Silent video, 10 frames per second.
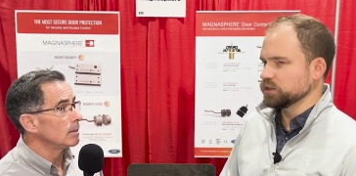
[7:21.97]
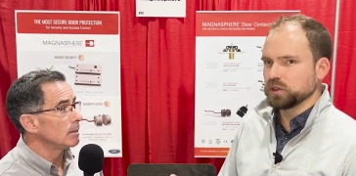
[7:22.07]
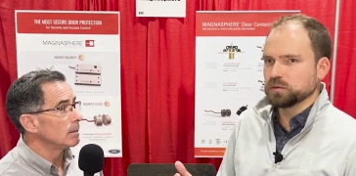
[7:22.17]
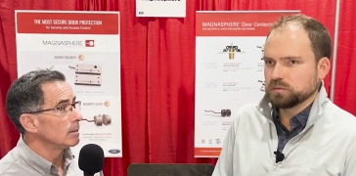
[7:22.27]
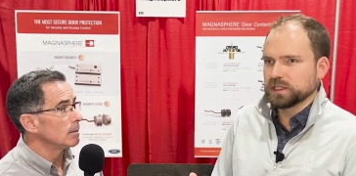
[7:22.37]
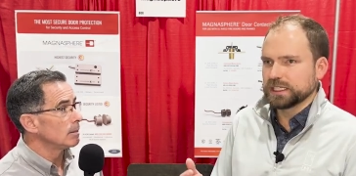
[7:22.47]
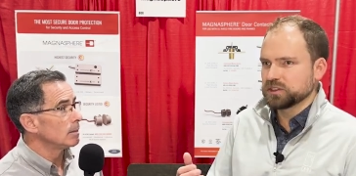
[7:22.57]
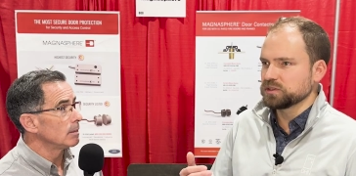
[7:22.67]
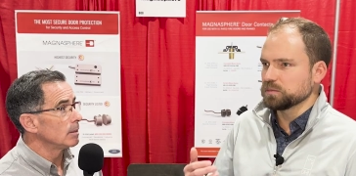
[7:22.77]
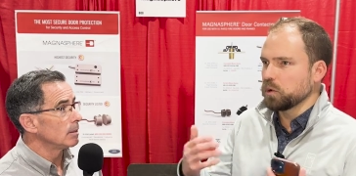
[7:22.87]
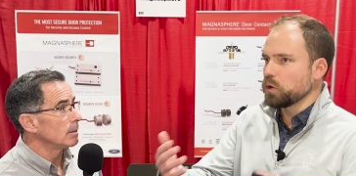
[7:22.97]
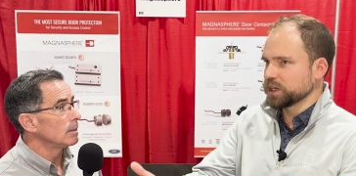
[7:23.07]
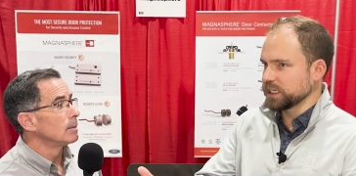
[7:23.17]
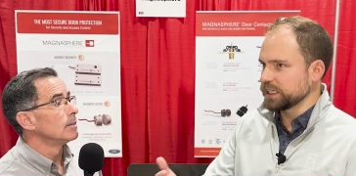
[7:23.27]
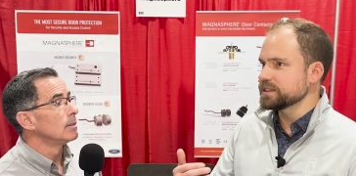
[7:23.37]
Speaker 1: you, like
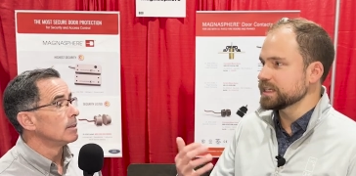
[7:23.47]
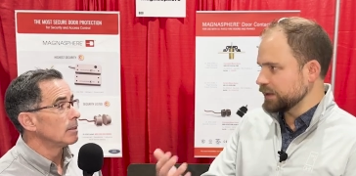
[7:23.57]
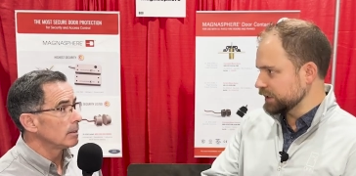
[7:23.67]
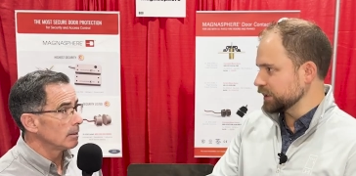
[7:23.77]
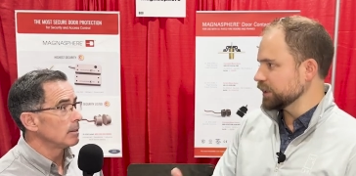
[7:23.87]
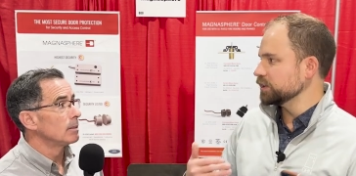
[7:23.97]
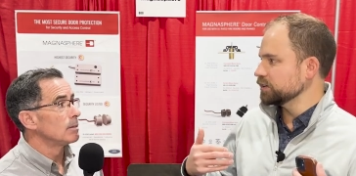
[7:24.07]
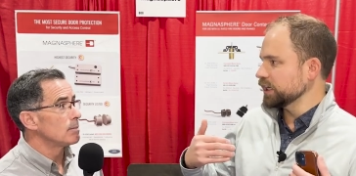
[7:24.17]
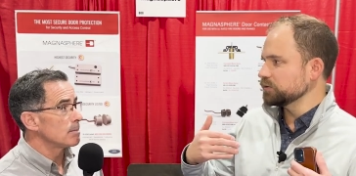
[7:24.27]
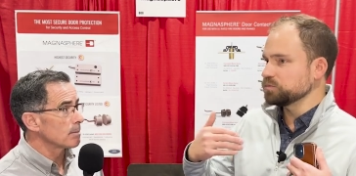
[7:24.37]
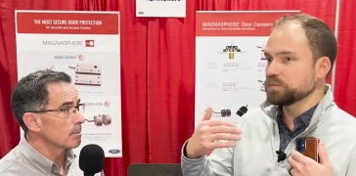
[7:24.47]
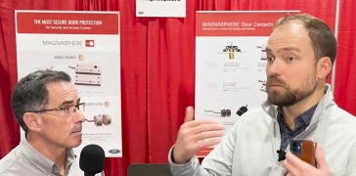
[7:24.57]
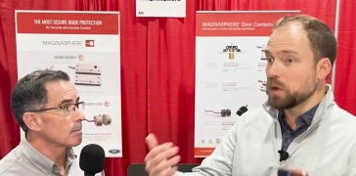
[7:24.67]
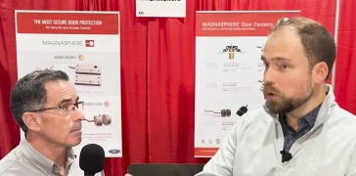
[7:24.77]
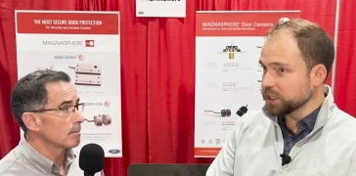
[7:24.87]
supporting and selling and, and
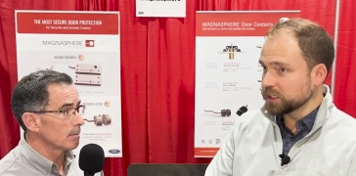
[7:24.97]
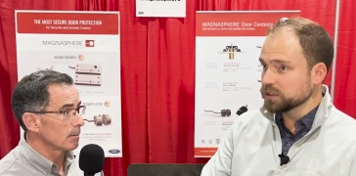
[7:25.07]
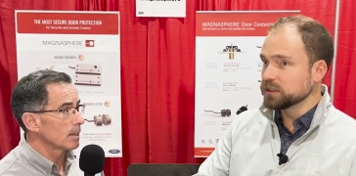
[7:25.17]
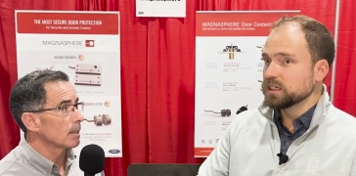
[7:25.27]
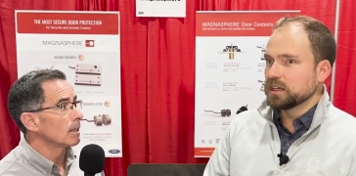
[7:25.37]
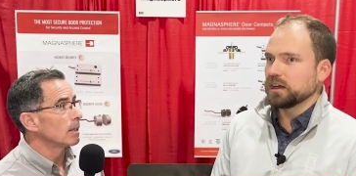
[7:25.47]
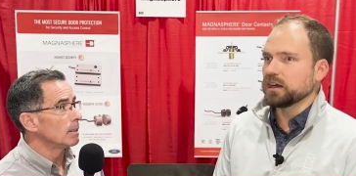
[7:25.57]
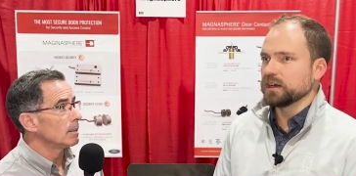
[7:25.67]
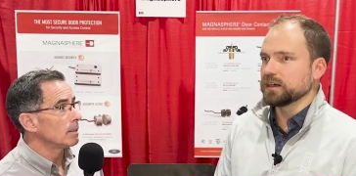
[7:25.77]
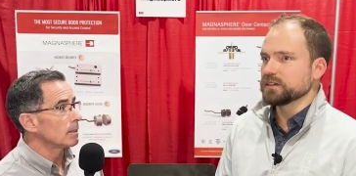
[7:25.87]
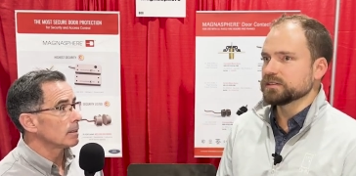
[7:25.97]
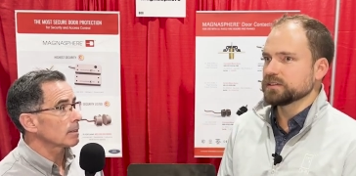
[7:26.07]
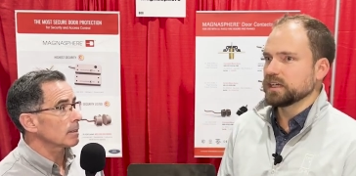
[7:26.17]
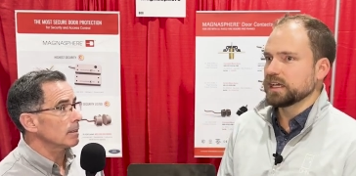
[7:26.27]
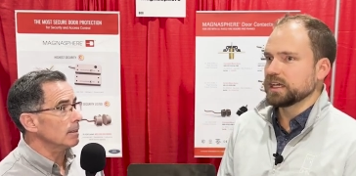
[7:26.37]
promoting are
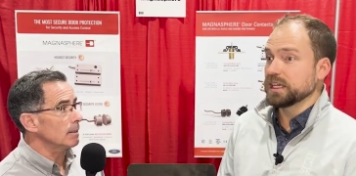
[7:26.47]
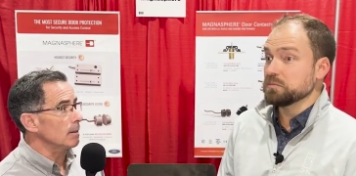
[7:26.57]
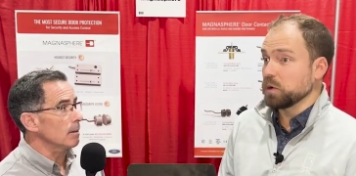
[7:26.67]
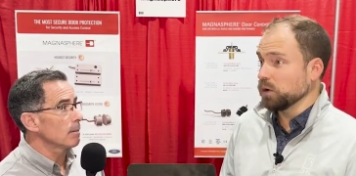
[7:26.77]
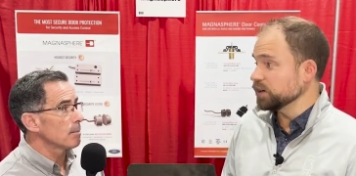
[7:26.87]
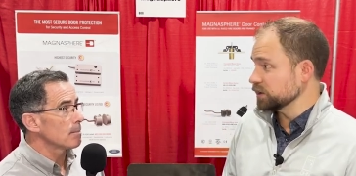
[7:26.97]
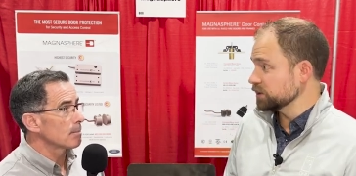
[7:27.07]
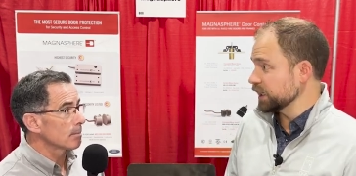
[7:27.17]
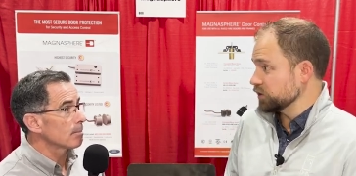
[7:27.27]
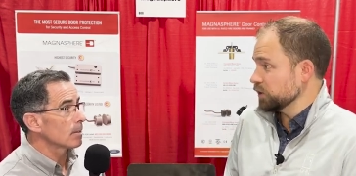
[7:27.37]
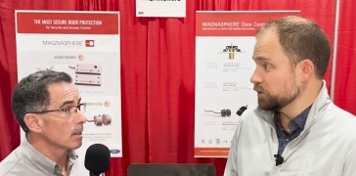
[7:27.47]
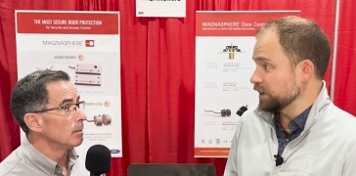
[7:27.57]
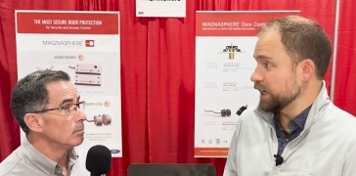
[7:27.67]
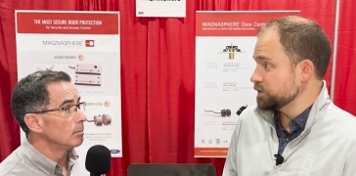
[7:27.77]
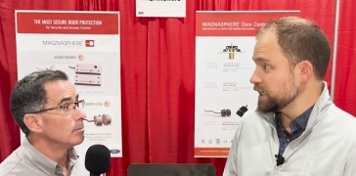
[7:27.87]
uh, important. Like their
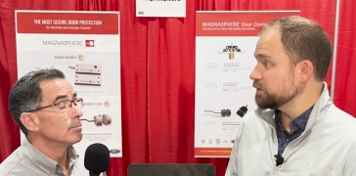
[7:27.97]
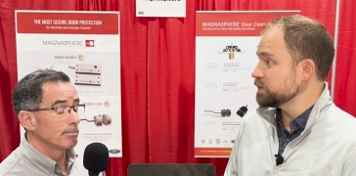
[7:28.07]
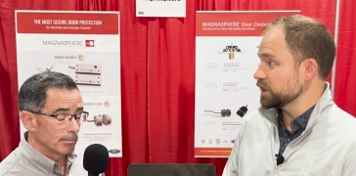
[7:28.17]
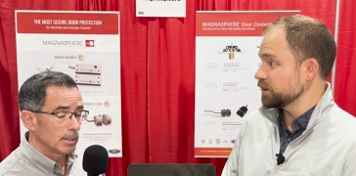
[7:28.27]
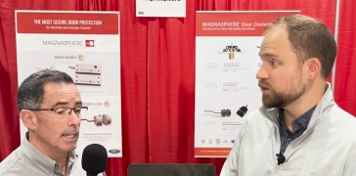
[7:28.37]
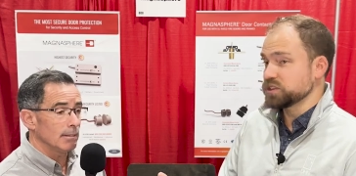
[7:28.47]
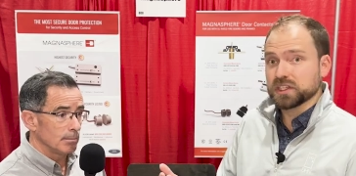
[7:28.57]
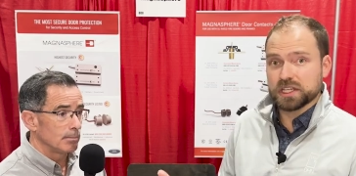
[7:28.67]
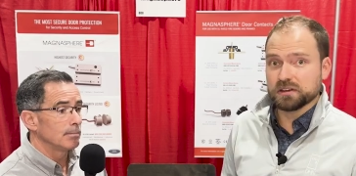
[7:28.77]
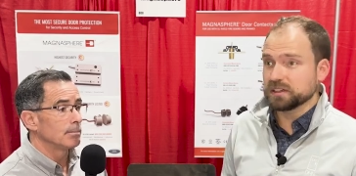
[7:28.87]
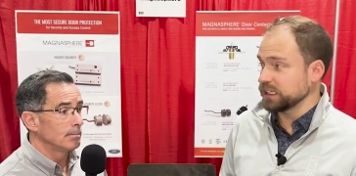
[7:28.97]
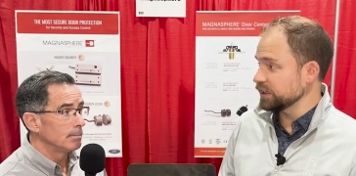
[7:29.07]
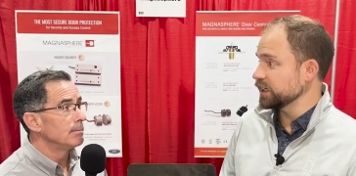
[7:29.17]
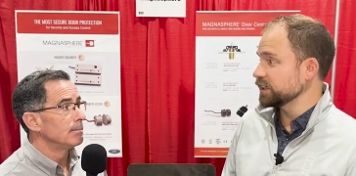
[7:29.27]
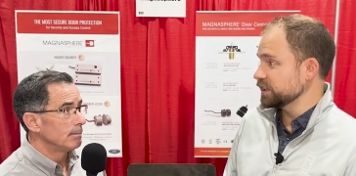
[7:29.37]
life safety, their yep. security.
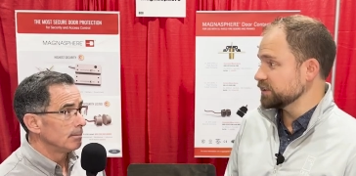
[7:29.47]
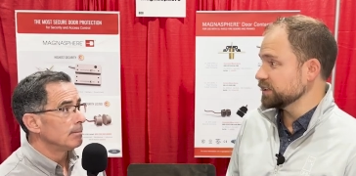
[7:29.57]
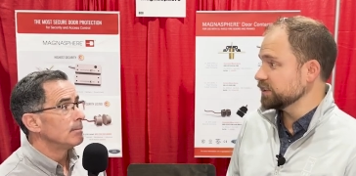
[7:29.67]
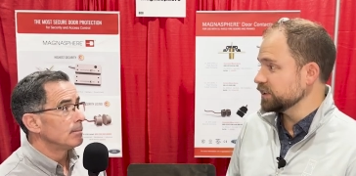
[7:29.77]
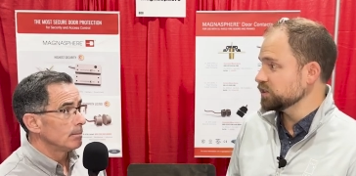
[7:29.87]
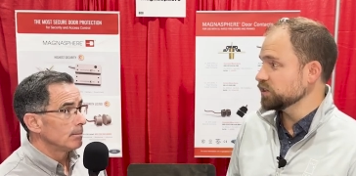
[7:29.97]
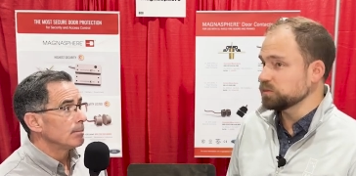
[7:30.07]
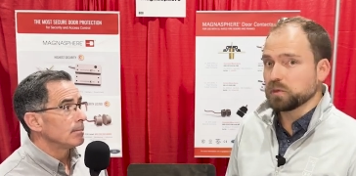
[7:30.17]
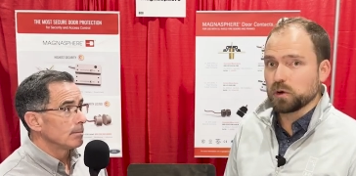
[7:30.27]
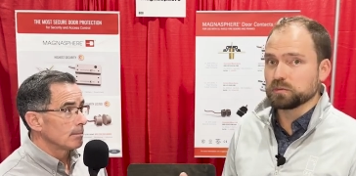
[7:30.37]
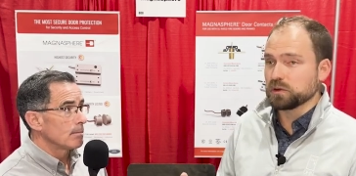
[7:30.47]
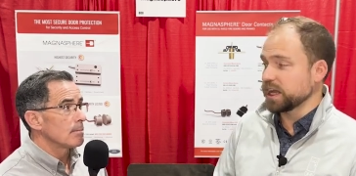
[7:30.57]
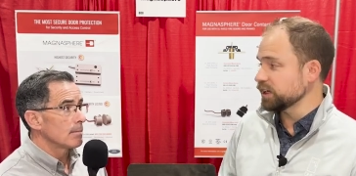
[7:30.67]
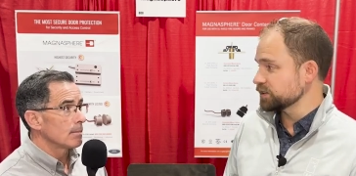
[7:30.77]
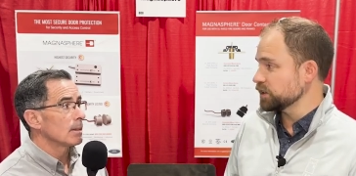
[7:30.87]
Like it's these are important
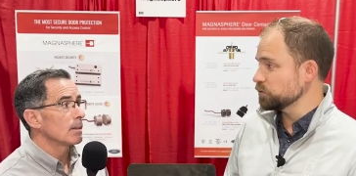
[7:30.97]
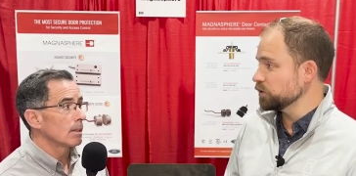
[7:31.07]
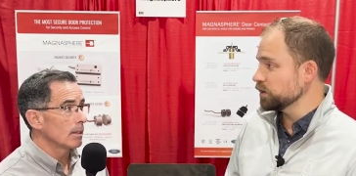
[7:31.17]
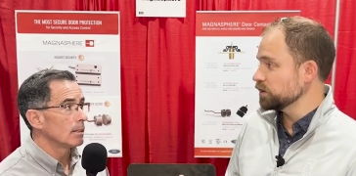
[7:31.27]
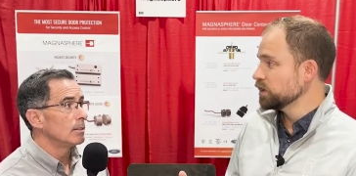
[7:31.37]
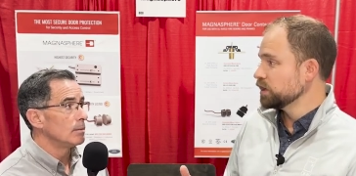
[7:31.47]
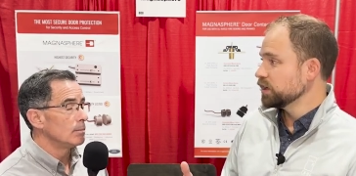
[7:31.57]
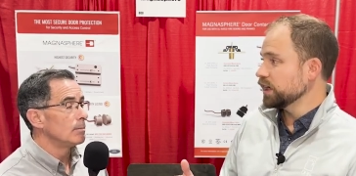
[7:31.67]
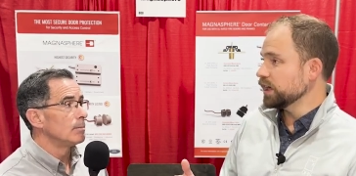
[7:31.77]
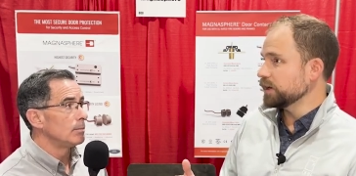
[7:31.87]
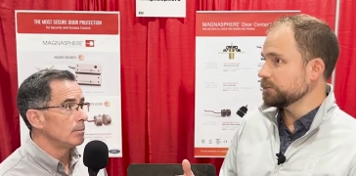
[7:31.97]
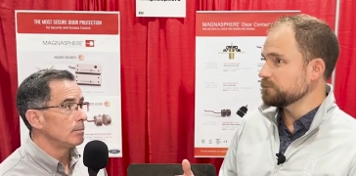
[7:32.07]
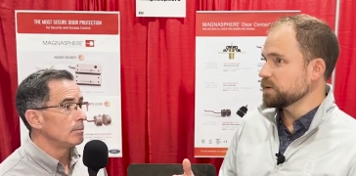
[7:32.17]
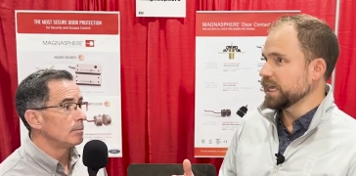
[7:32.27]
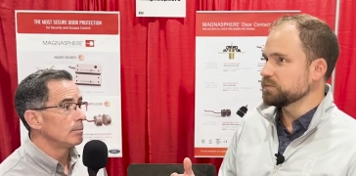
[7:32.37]
products that we're um,
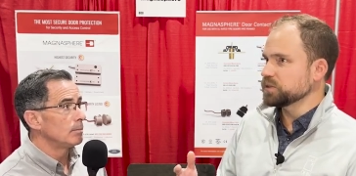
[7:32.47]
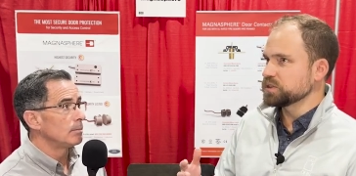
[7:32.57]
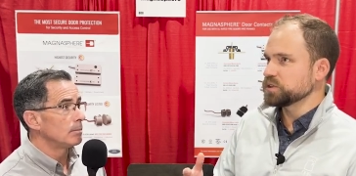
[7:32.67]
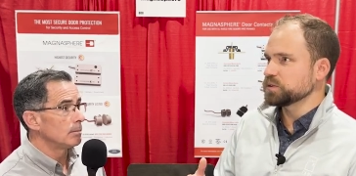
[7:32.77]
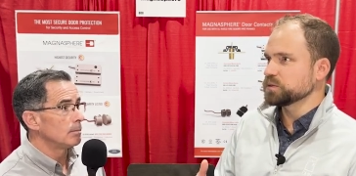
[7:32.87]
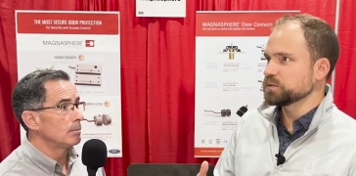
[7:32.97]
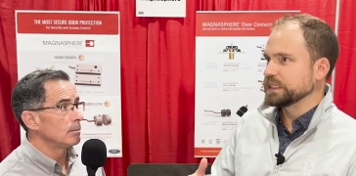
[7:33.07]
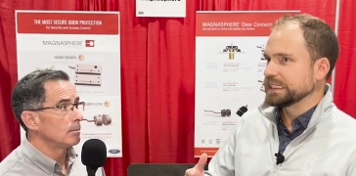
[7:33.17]
able to